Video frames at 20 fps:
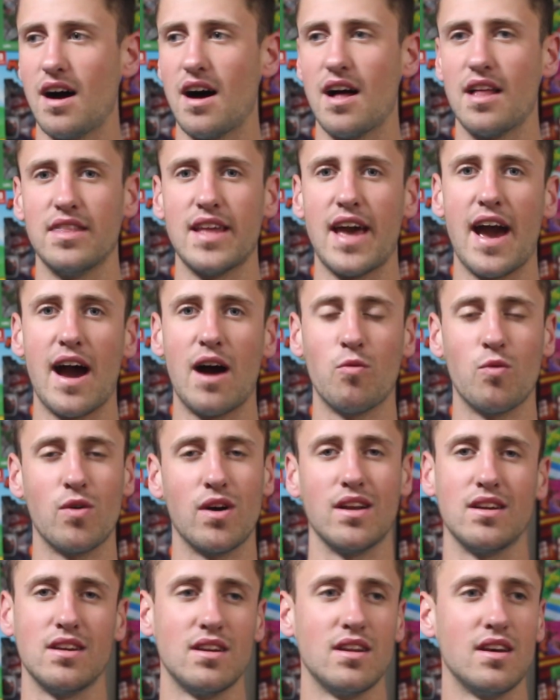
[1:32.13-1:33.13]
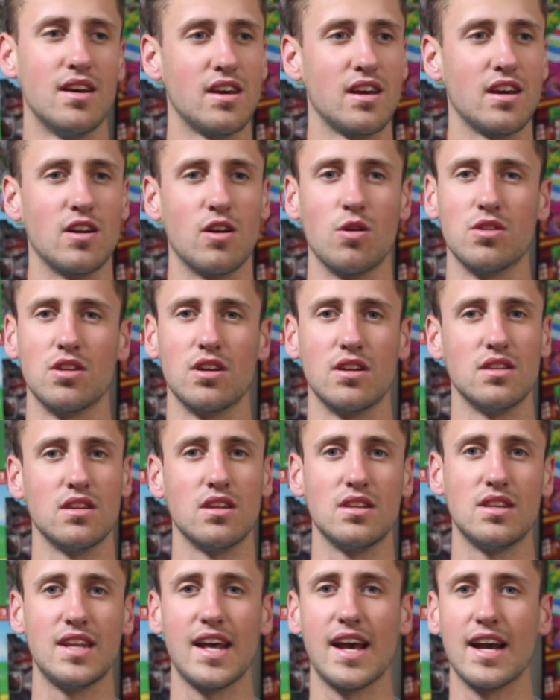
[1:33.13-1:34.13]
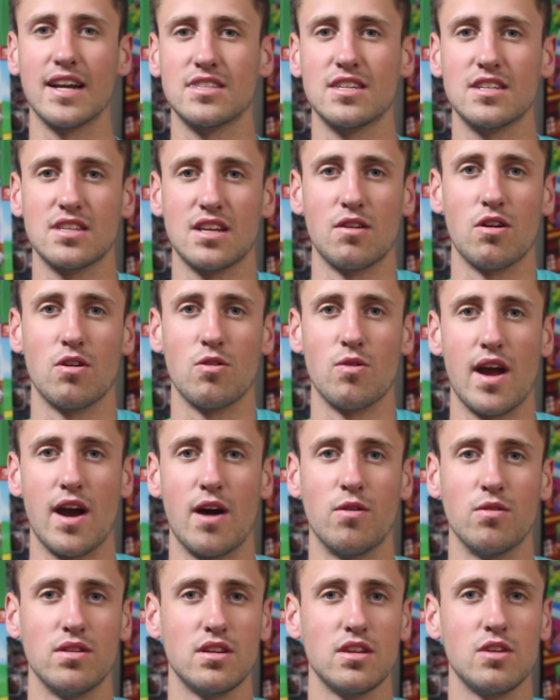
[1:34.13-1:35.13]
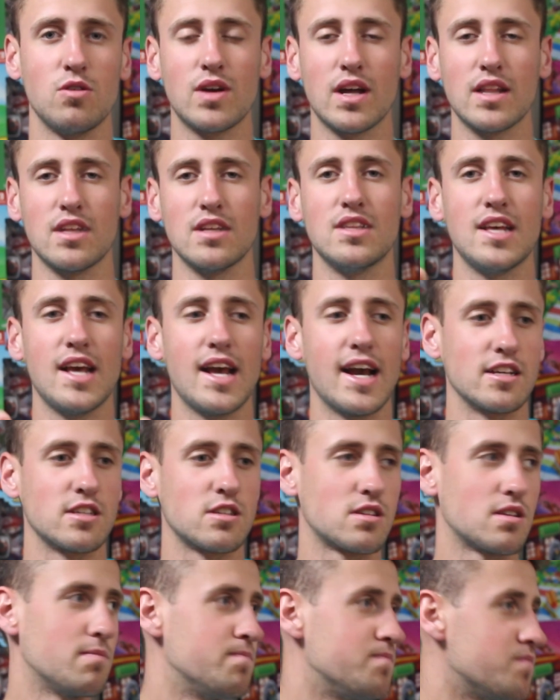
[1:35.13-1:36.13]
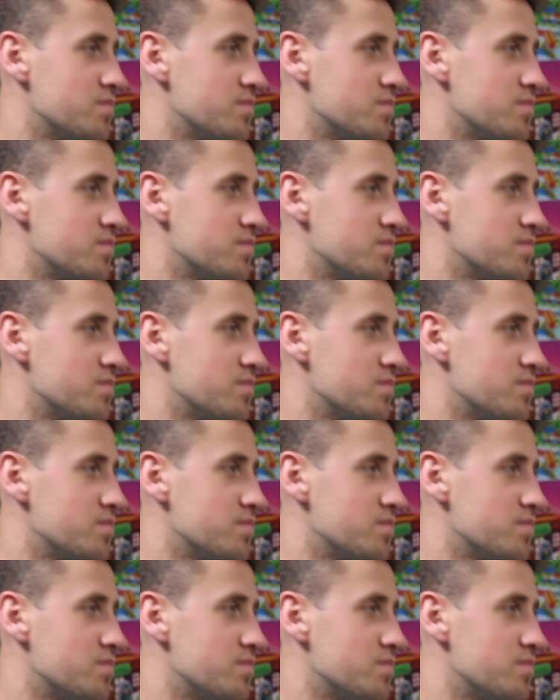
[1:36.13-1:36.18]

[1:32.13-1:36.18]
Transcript: on that when, you know, the, the D S is around. You can get the D S,